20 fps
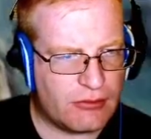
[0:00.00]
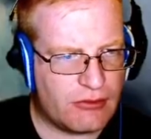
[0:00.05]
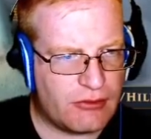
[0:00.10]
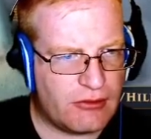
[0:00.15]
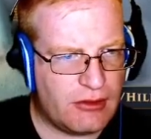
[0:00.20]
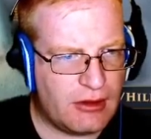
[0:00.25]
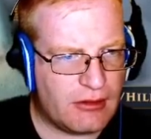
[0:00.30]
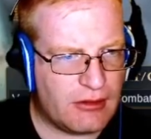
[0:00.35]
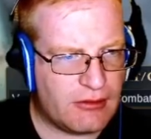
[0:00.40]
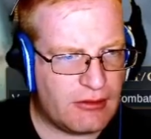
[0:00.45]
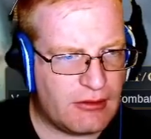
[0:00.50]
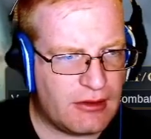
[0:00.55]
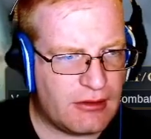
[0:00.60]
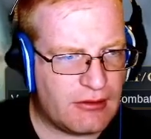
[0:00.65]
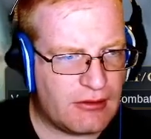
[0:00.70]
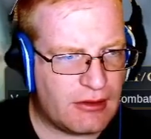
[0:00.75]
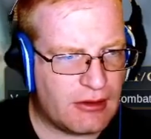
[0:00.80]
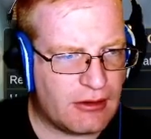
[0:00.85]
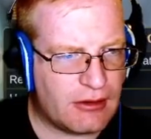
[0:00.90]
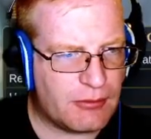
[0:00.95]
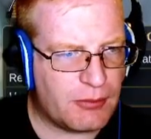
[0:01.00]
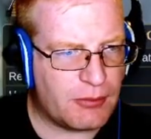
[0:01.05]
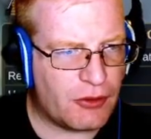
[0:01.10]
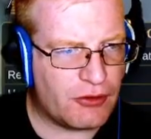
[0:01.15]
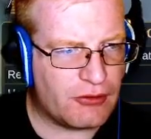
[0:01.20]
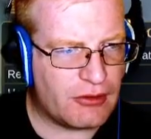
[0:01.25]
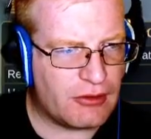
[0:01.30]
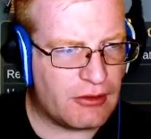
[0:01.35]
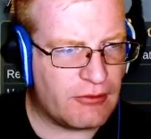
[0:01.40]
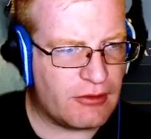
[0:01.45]
see a city site that's
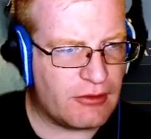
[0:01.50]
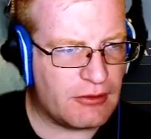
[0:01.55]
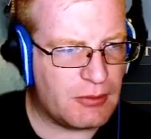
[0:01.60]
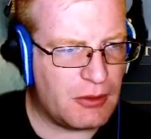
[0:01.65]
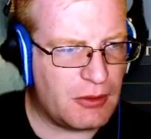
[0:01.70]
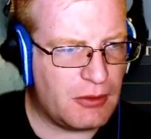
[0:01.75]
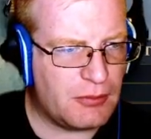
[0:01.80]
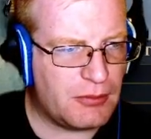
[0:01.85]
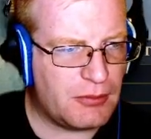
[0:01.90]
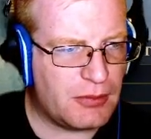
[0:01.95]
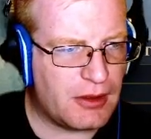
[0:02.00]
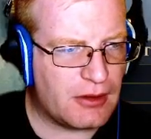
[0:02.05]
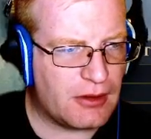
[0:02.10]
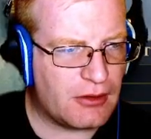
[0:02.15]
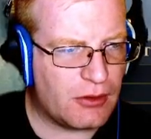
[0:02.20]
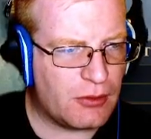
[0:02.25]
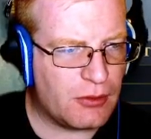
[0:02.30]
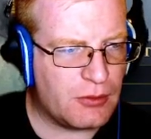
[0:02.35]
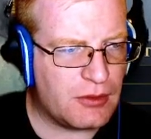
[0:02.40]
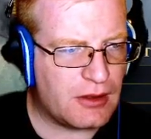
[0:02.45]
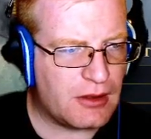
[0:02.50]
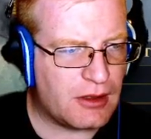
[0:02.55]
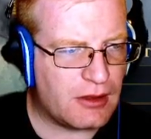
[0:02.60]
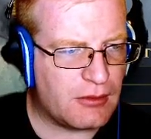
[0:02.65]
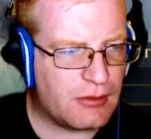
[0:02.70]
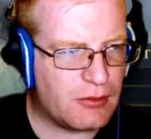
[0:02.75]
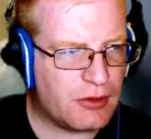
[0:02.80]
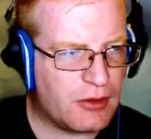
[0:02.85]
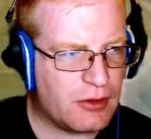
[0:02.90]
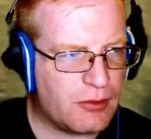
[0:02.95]
partially visible, but okay,
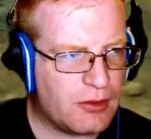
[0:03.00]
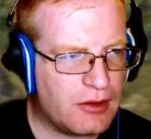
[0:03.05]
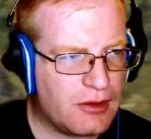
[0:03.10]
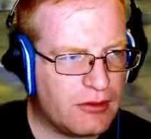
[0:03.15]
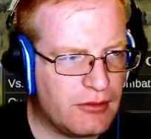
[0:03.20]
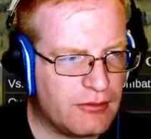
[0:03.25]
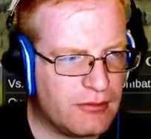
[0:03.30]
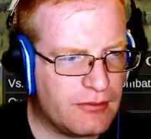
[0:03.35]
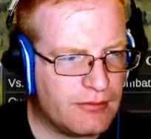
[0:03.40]
we'll go here.